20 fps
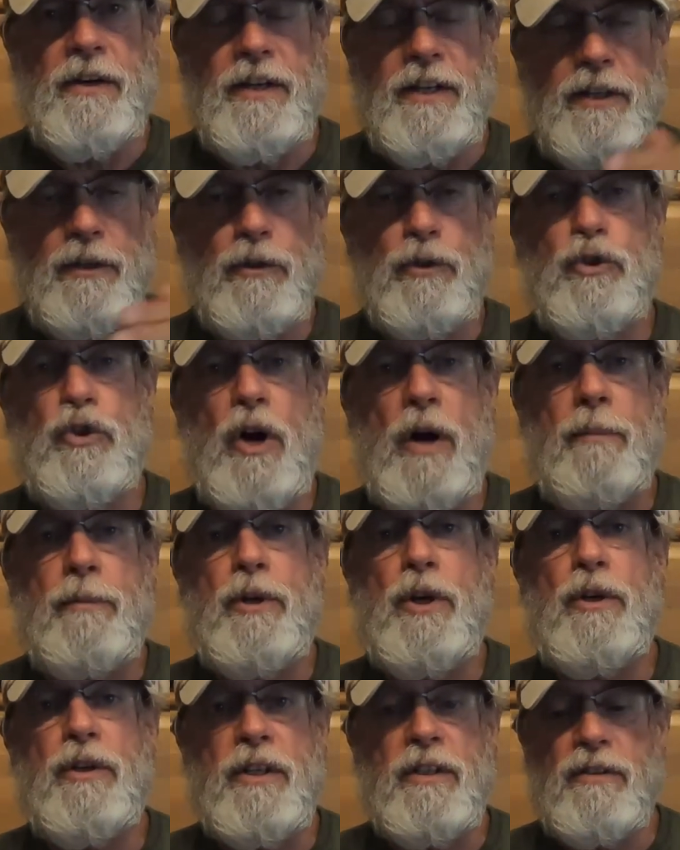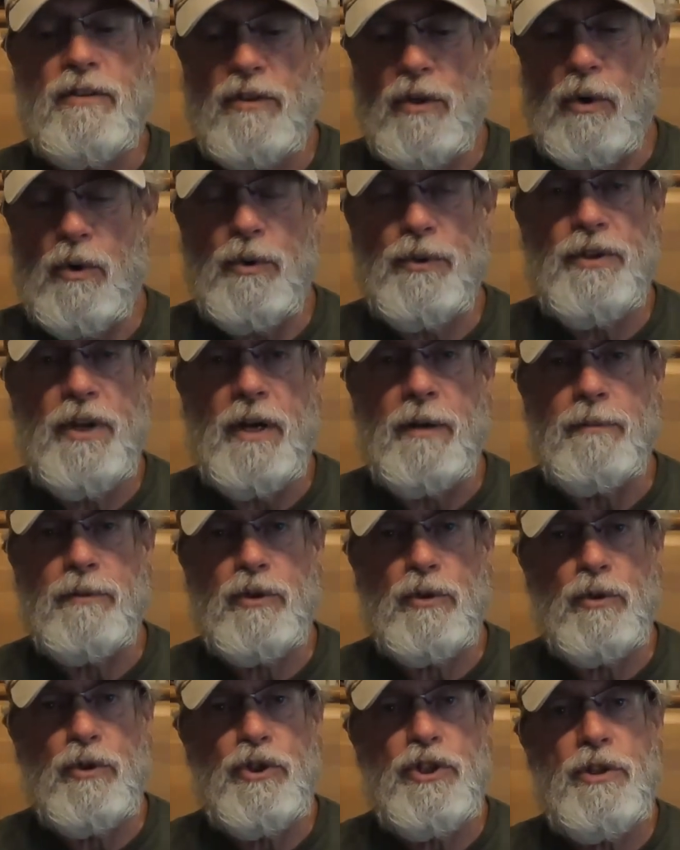It'll drop cookies the whole time.
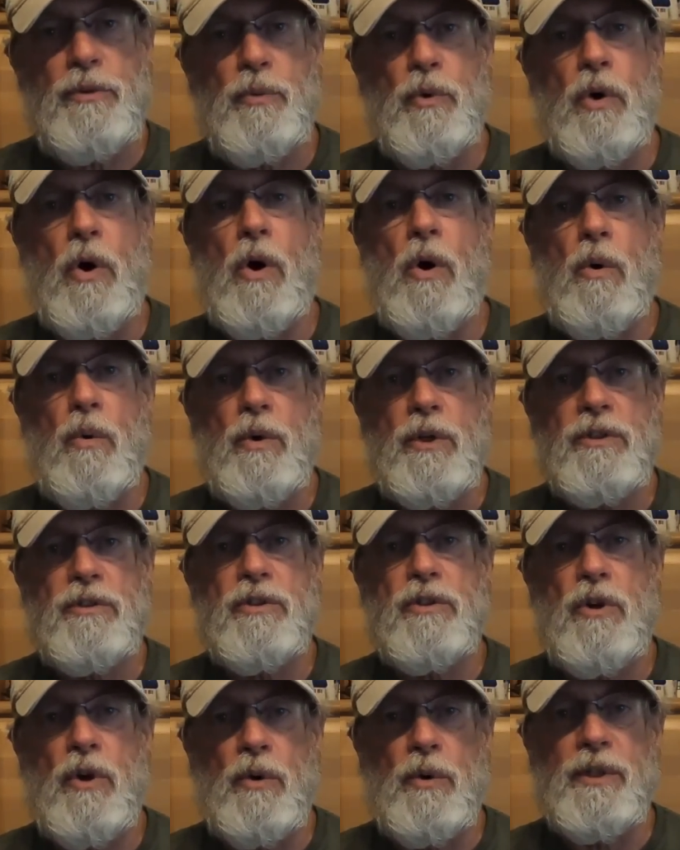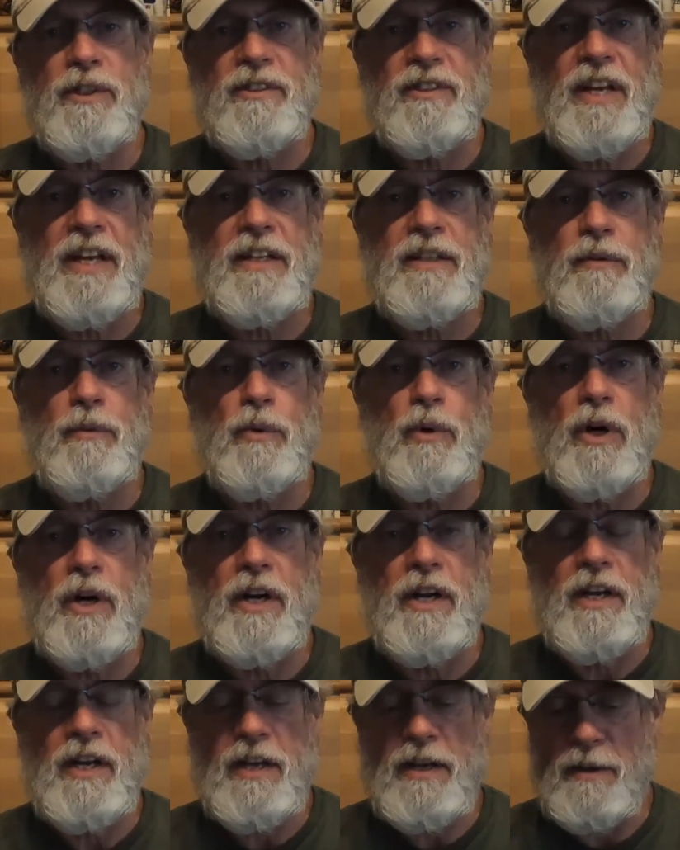So she will always know exactly
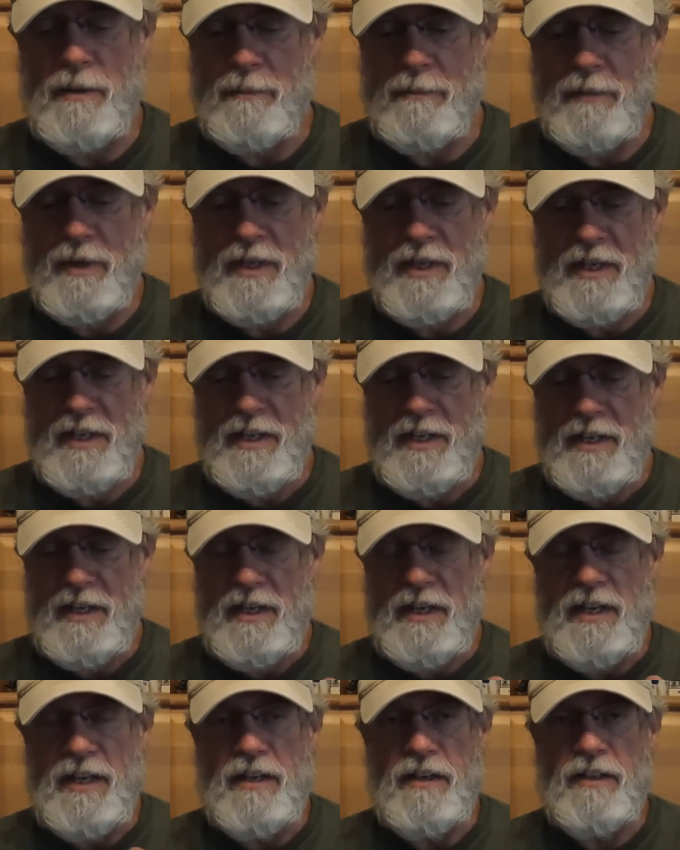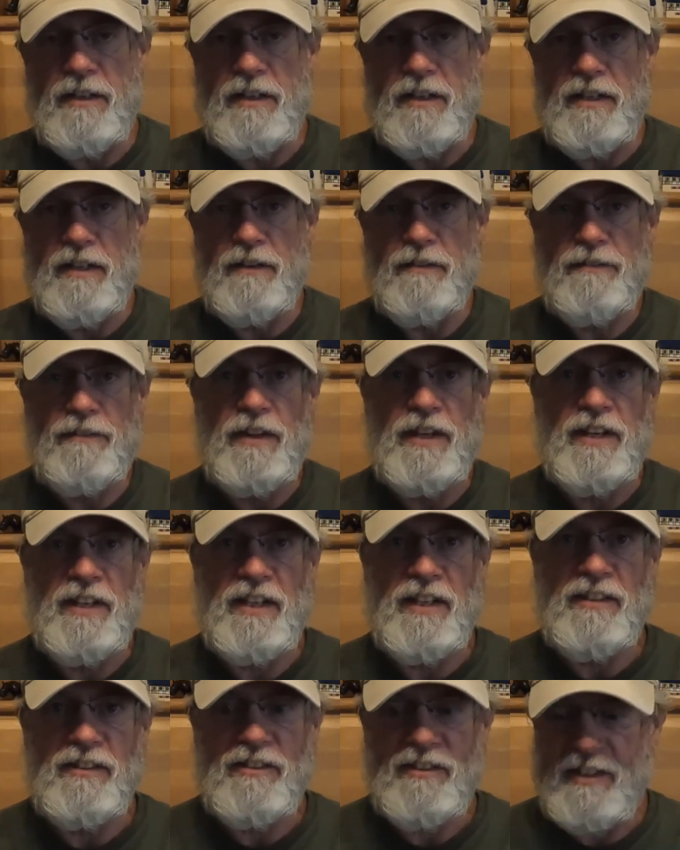where I am if
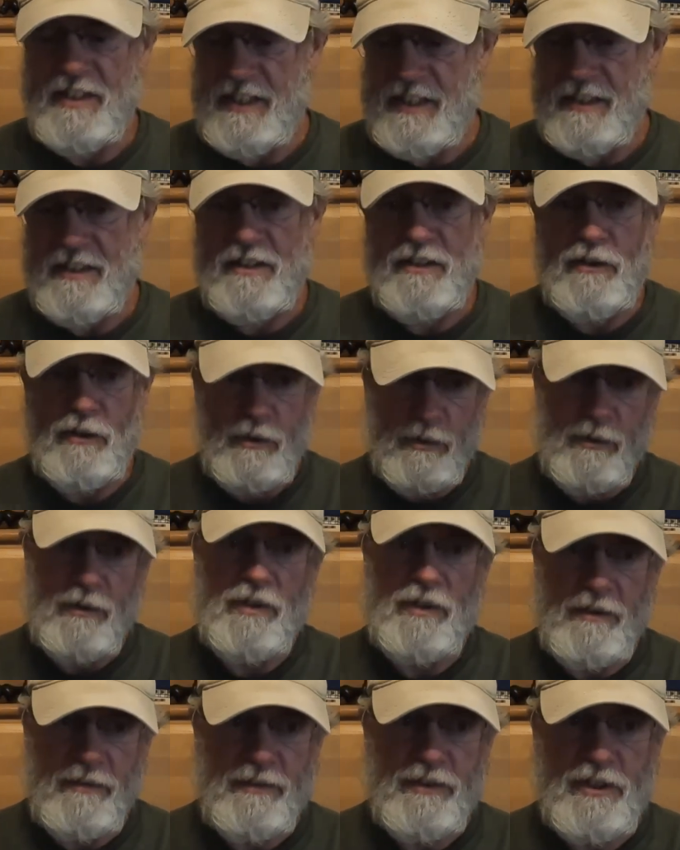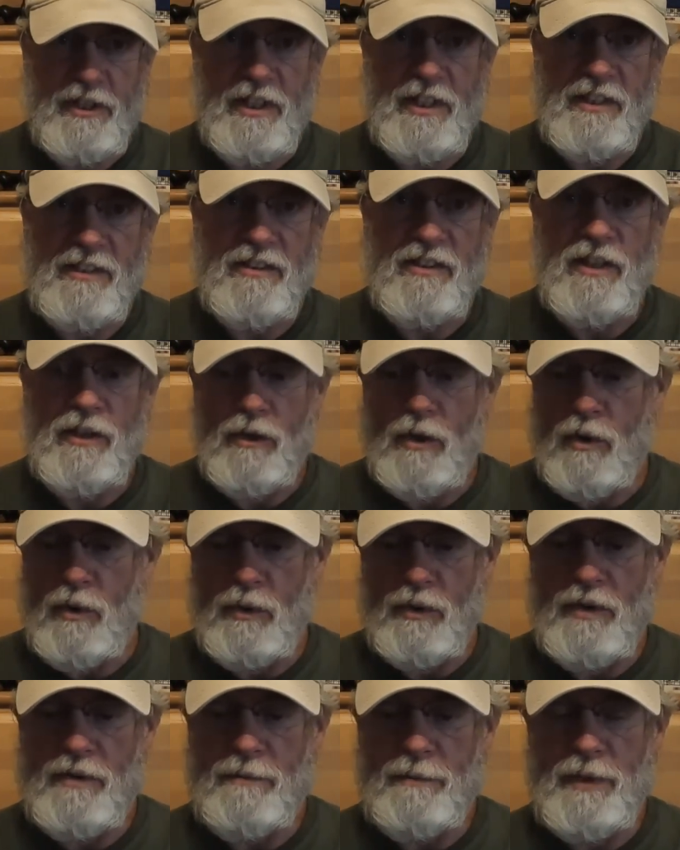anything's you know, if she needs to get a
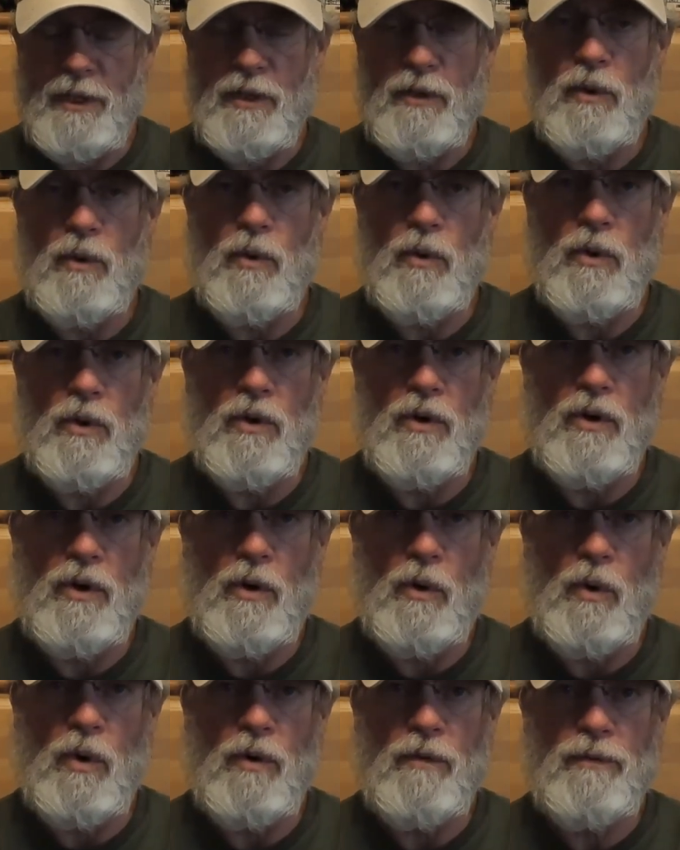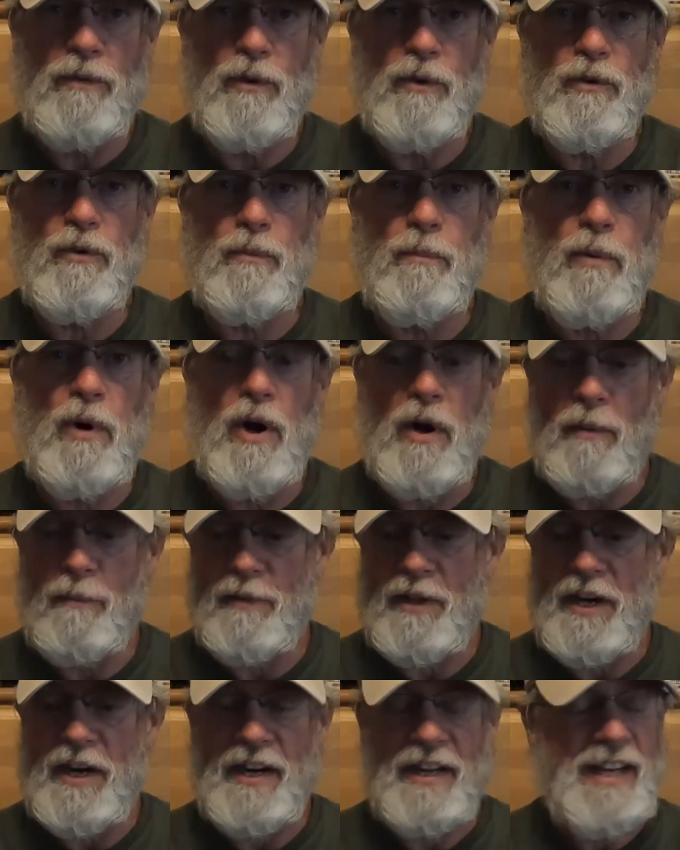hold of me, or if there's a
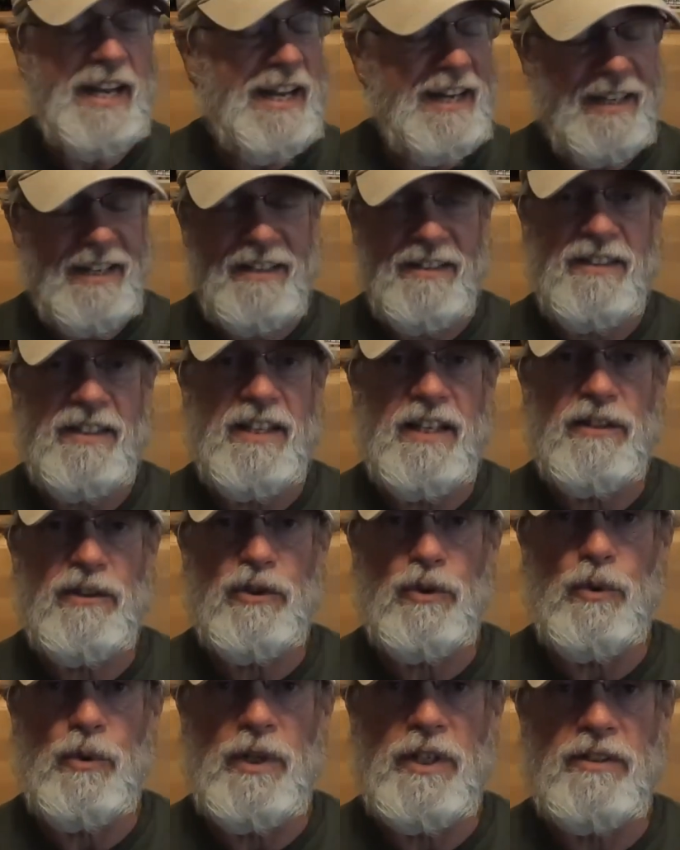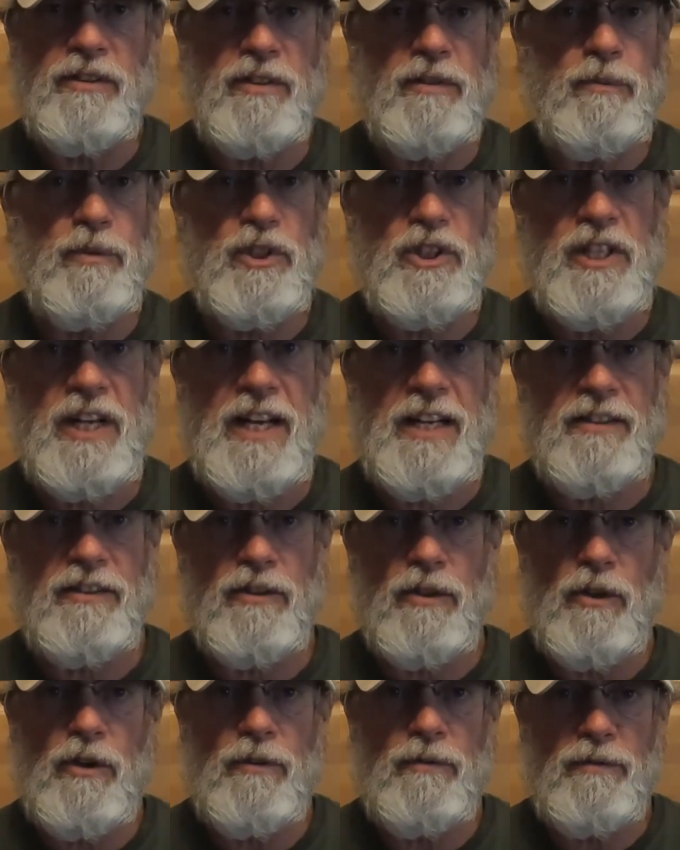problem that I can't hit the SOS and she
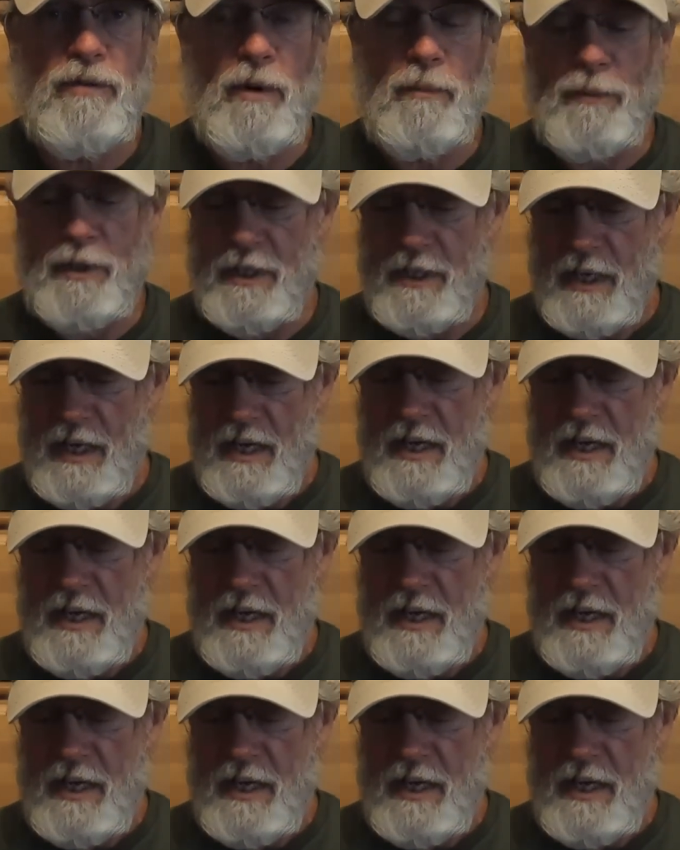hasn't heard from me.